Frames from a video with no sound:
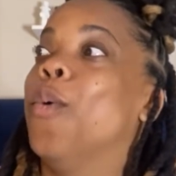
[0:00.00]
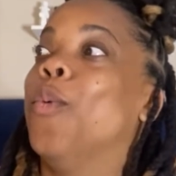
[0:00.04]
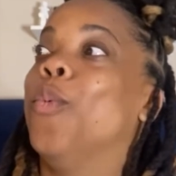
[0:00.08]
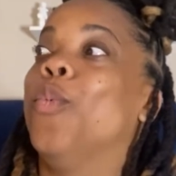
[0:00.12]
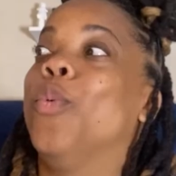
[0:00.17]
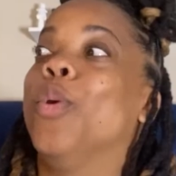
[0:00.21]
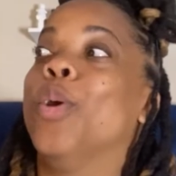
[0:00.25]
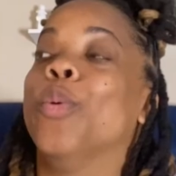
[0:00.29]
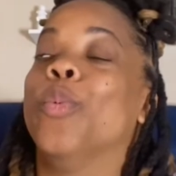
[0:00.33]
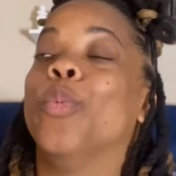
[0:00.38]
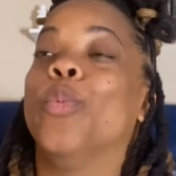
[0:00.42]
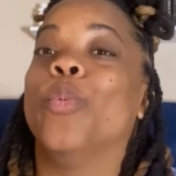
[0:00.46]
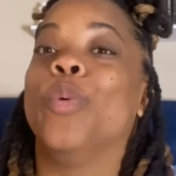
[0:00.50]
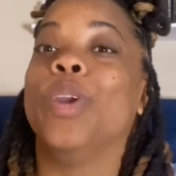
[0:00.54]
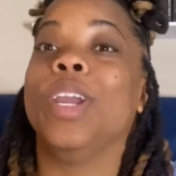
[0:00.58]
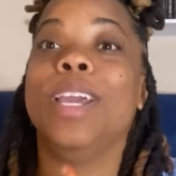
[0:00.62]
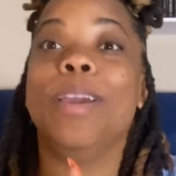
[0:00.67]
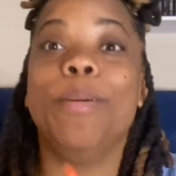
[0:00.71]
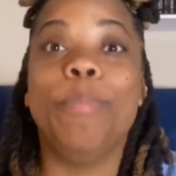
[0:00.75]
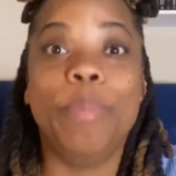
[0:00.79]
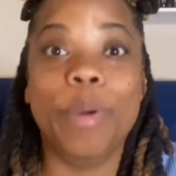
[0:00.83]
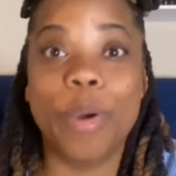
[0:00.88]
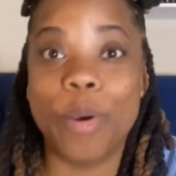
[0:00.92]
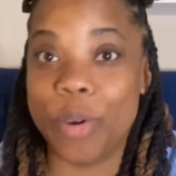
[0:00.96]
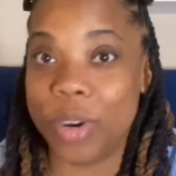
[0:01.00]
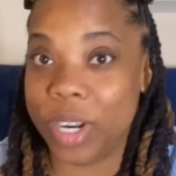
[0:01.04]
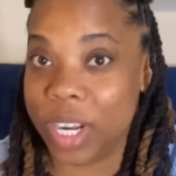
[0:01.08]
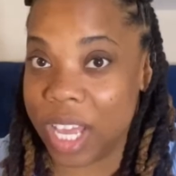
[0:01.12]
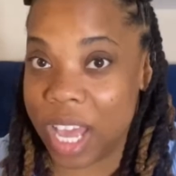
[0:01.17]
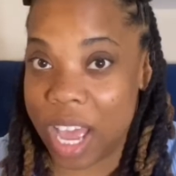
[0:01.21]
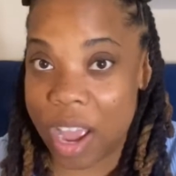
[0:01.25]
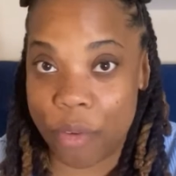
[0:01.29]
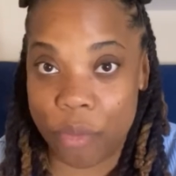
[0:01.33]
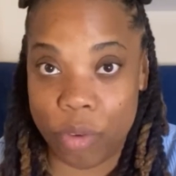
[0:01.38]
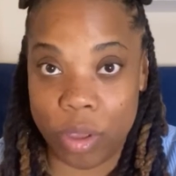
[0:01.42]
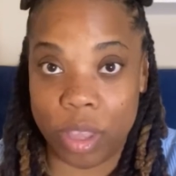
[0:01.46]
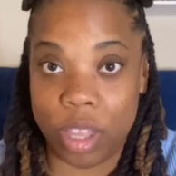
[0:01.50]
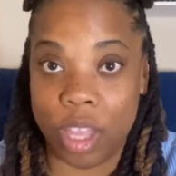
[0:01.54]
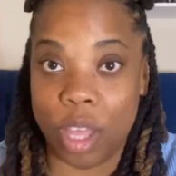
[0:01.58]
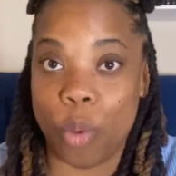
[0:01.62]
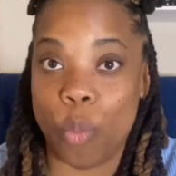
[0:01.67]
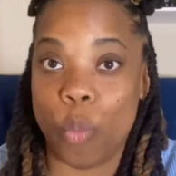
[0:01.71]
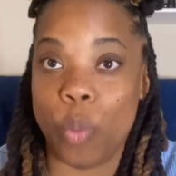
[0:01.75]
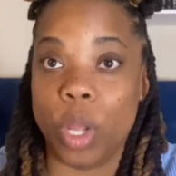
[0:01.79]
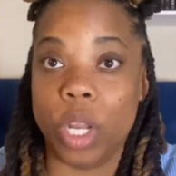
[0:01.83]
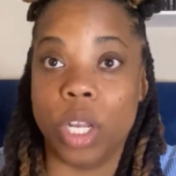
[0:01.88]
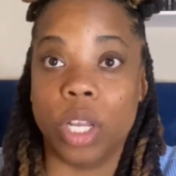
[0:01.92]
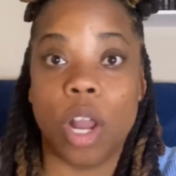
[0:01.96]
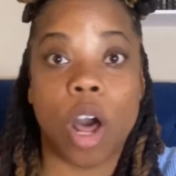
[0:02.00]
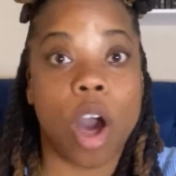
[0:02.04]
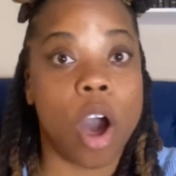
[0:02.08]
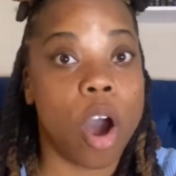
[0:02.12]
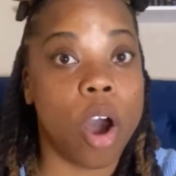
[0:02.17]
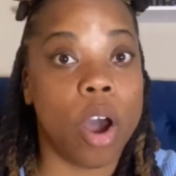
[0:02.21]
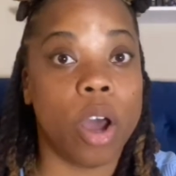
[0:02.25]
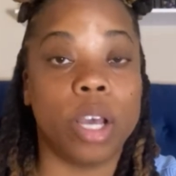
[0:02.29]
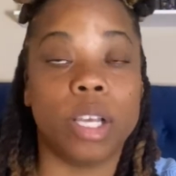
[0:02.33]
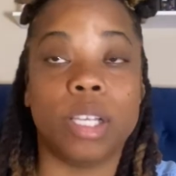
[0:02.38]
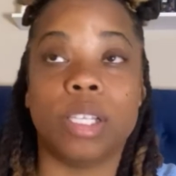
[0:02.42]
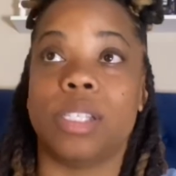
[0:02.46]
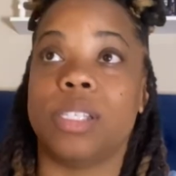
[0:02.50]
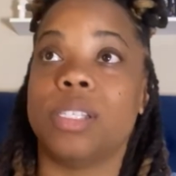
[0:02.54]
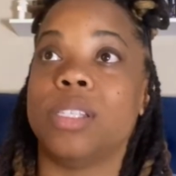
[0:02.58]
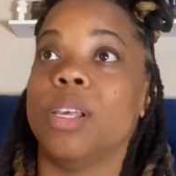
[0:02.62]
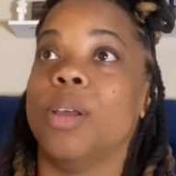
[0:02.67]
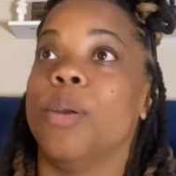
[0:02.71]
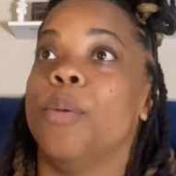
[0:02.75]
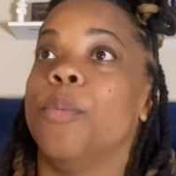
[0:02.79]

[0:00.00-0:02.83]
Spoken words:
We're rebuilding everything we lost.